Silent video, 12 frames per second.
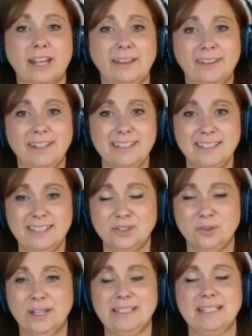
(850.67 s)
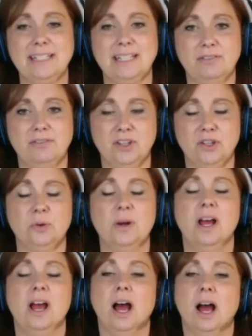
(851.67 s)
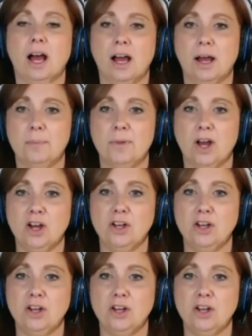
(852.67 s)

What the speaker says: This is going to give you a